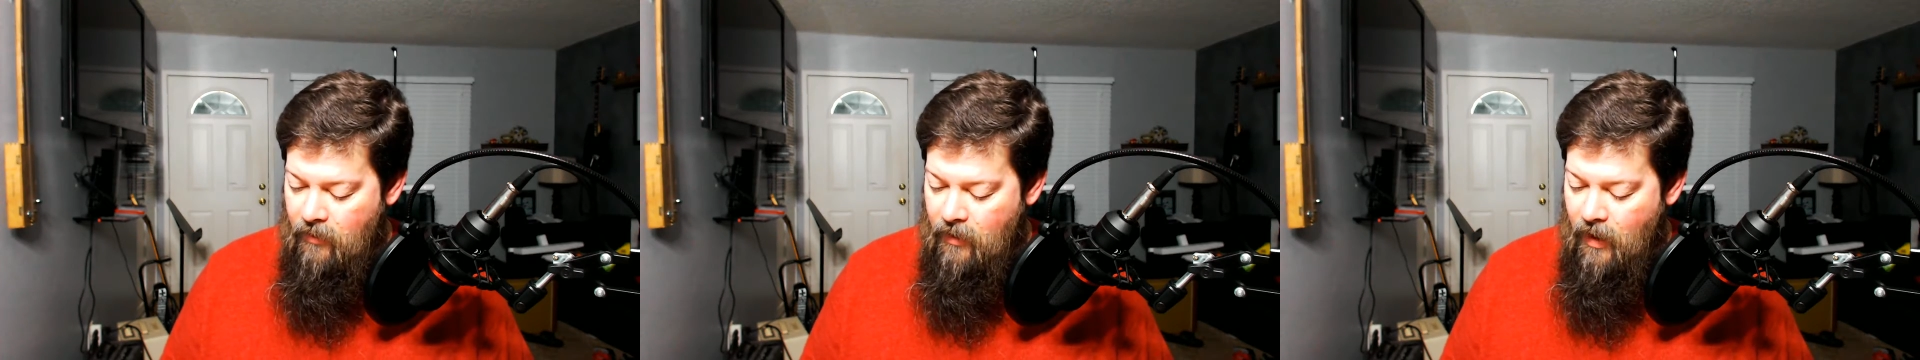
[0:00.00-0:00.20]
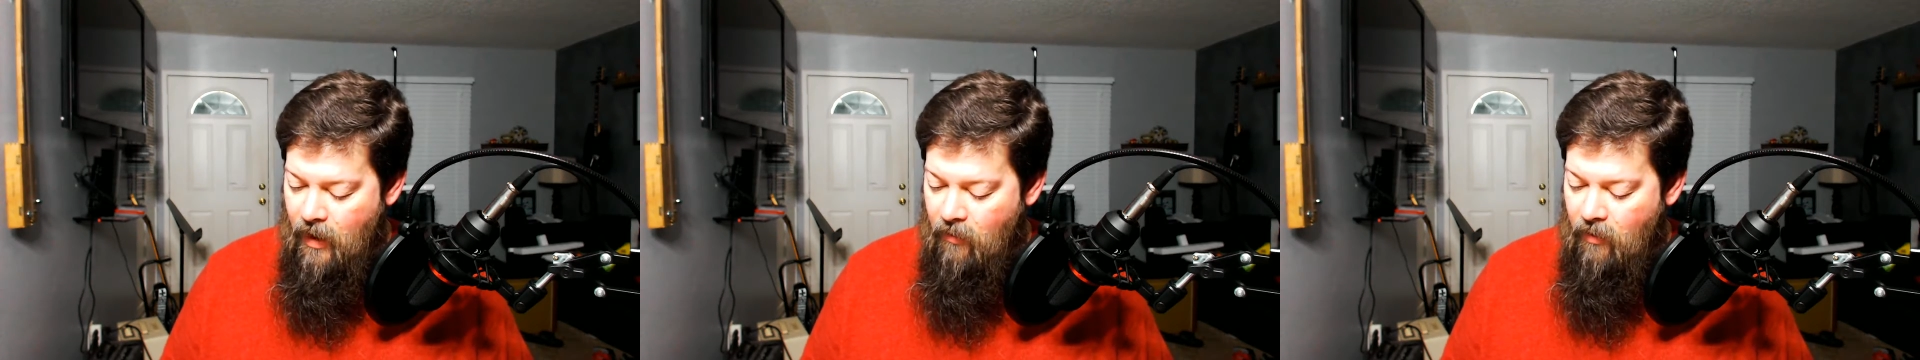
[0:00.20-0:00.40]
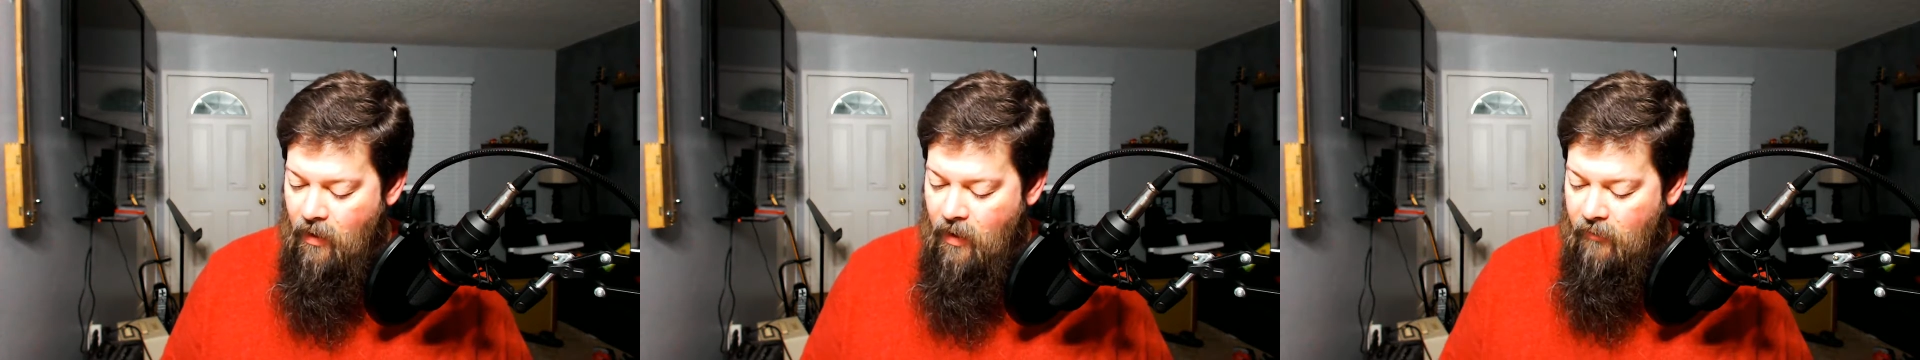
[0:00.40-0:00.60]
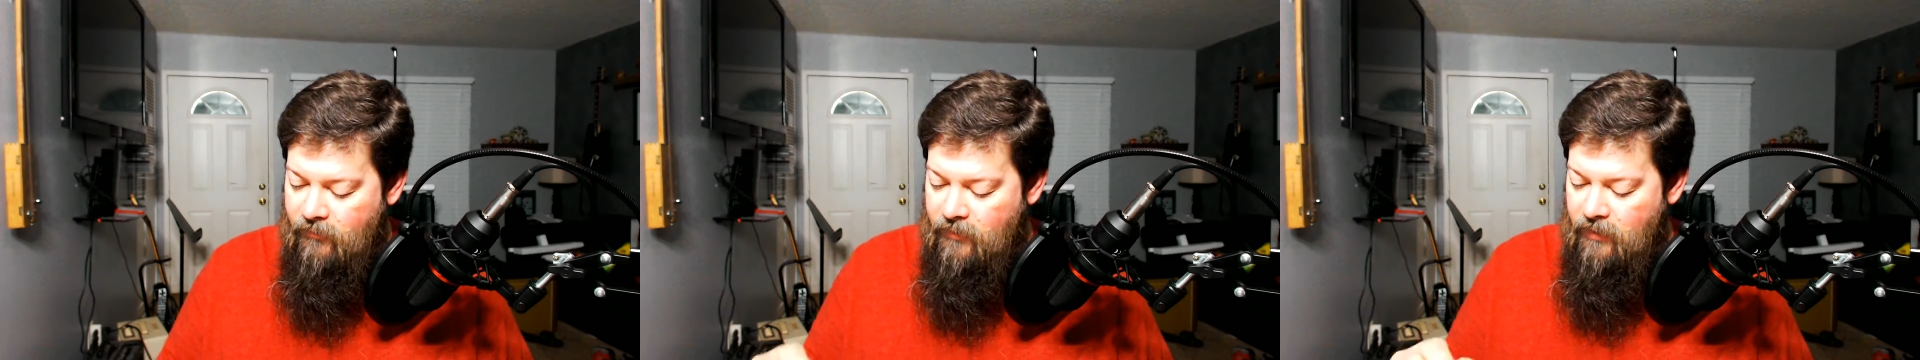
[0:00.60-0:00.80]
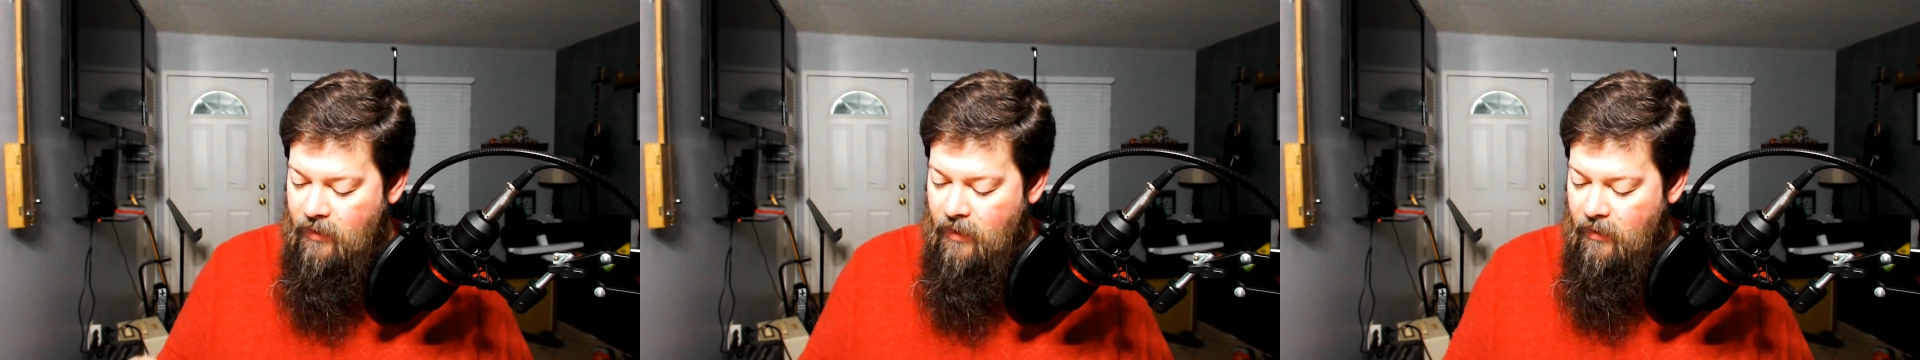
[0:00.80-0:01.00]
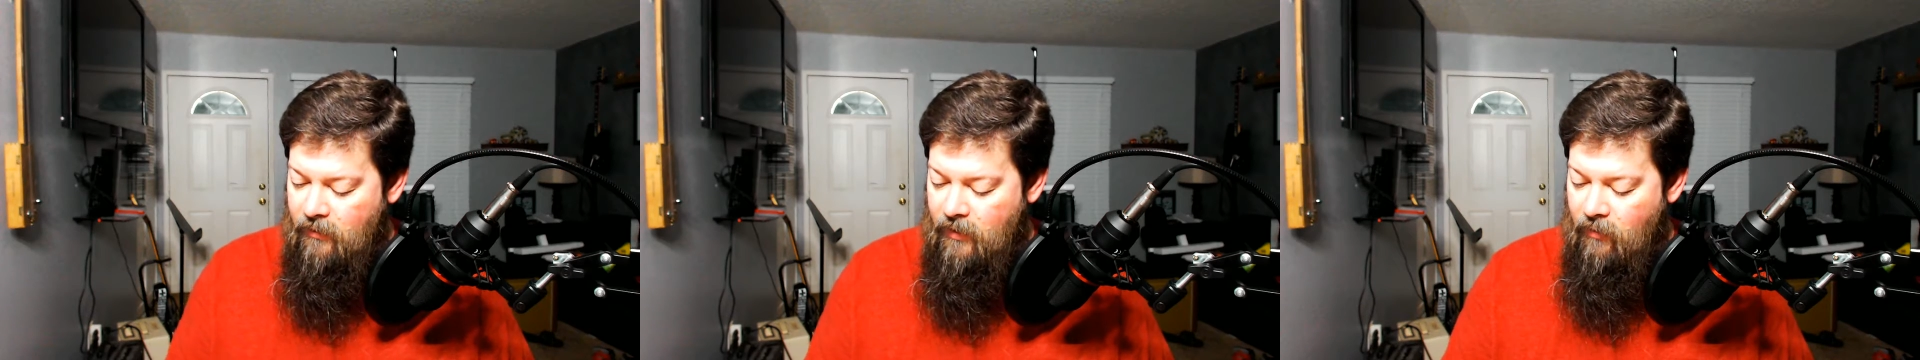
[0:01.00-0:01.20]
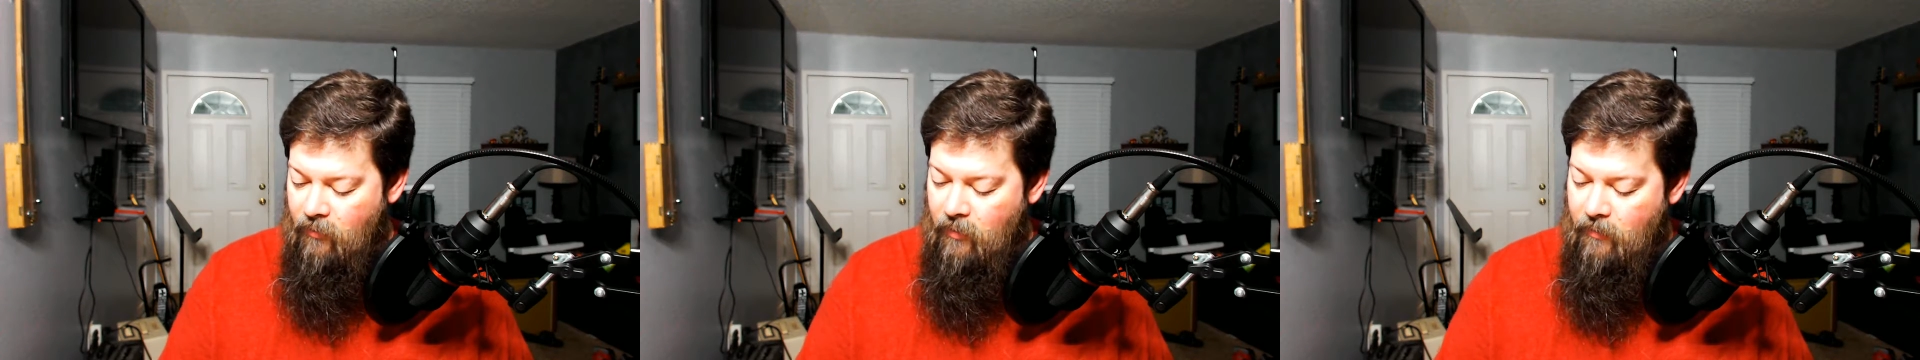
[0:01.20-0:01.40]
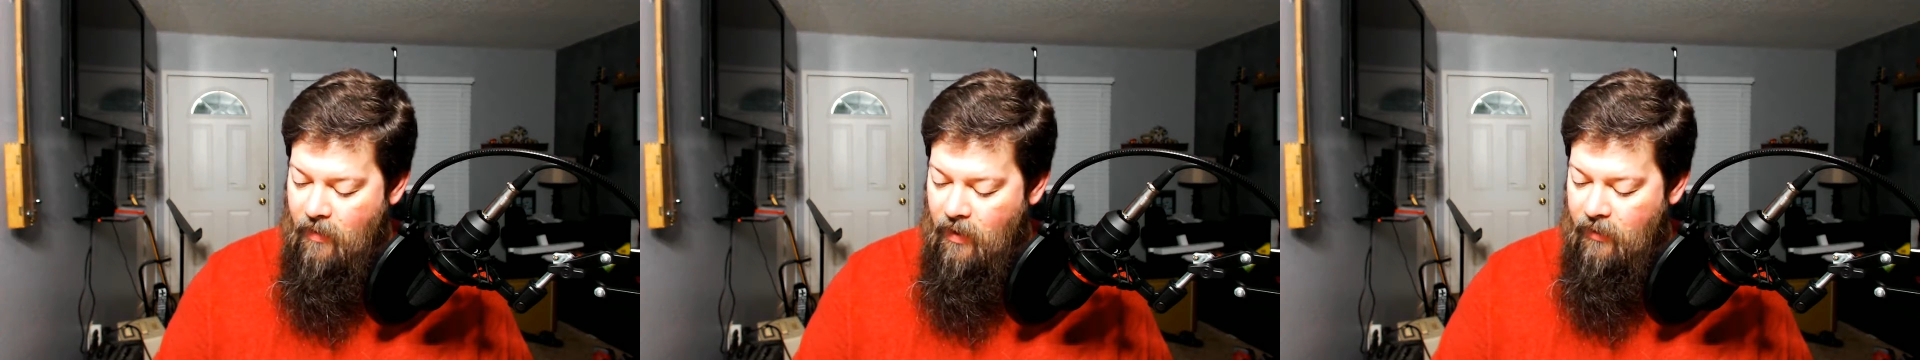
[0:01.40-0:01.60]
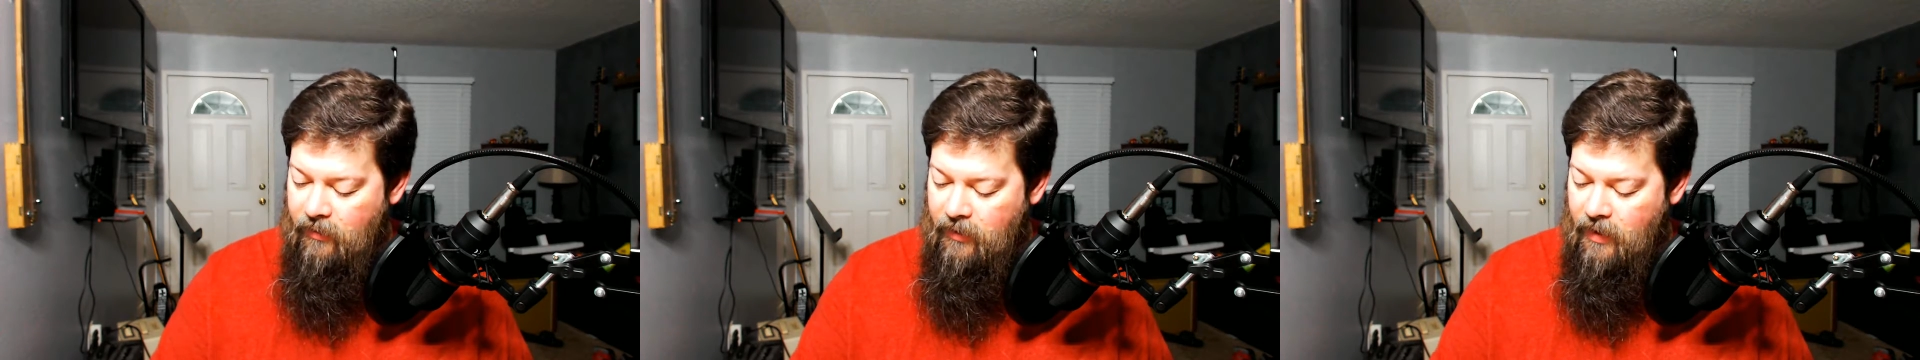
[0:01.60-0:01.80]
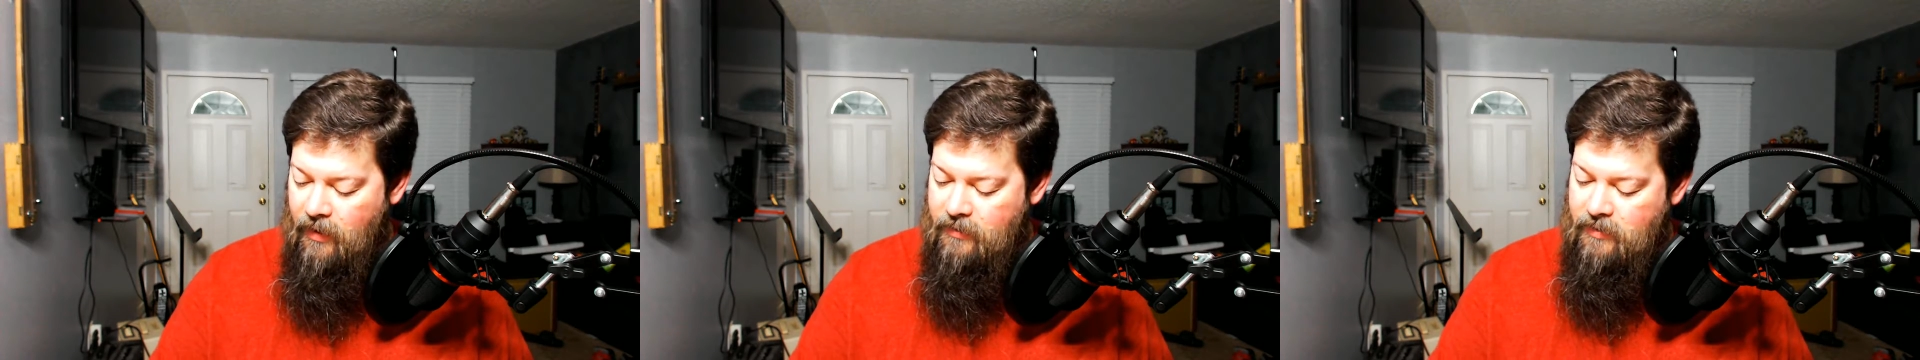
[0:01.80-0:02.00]
How often they rebelled
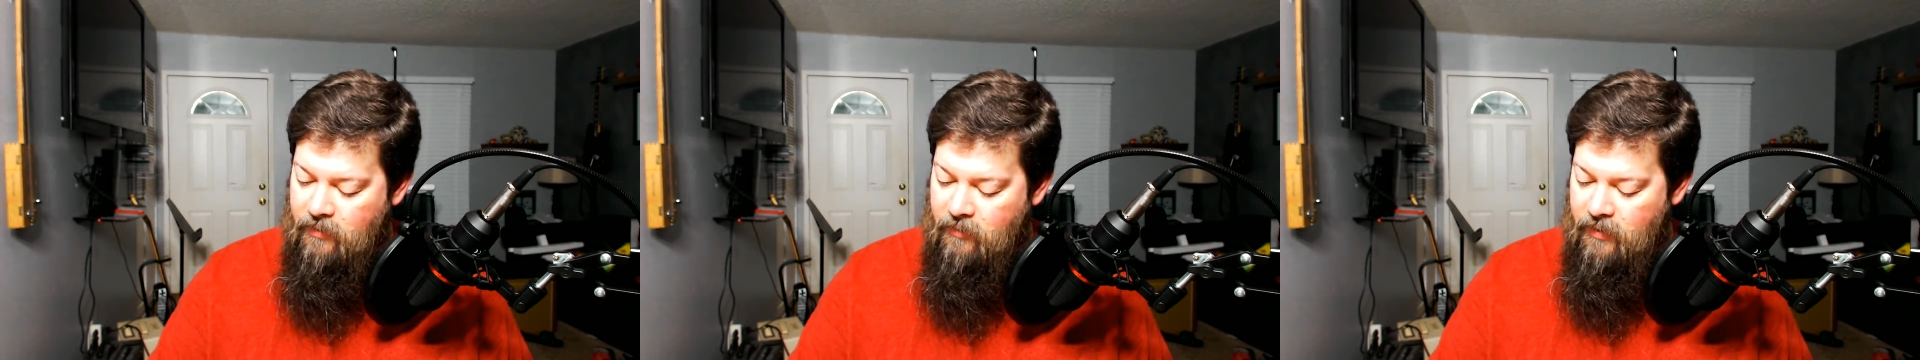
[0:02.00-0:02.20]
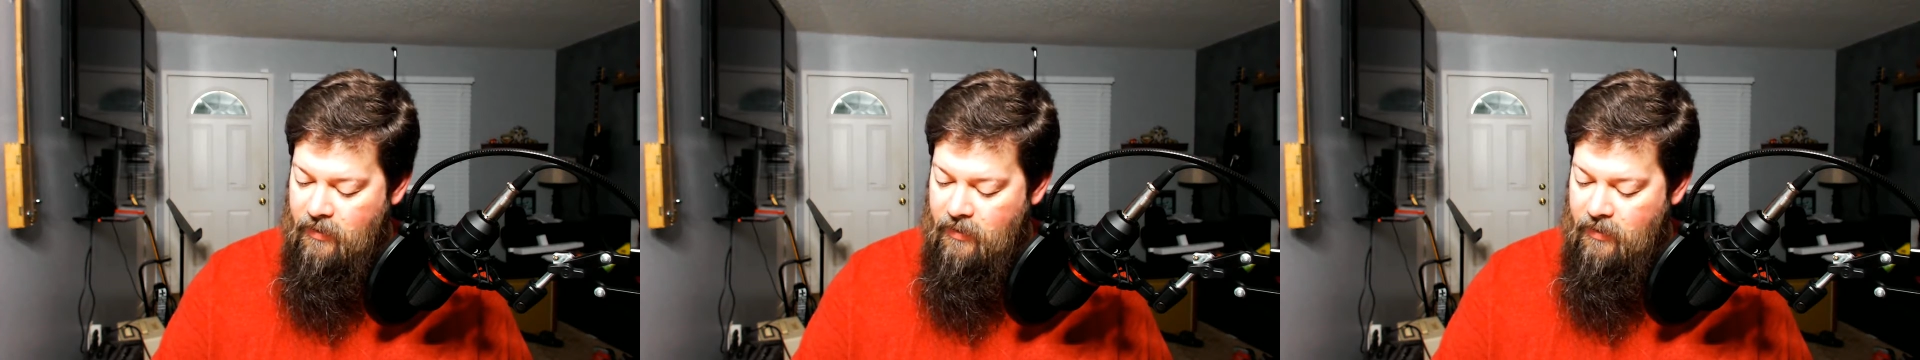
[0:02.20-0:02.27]
against Him in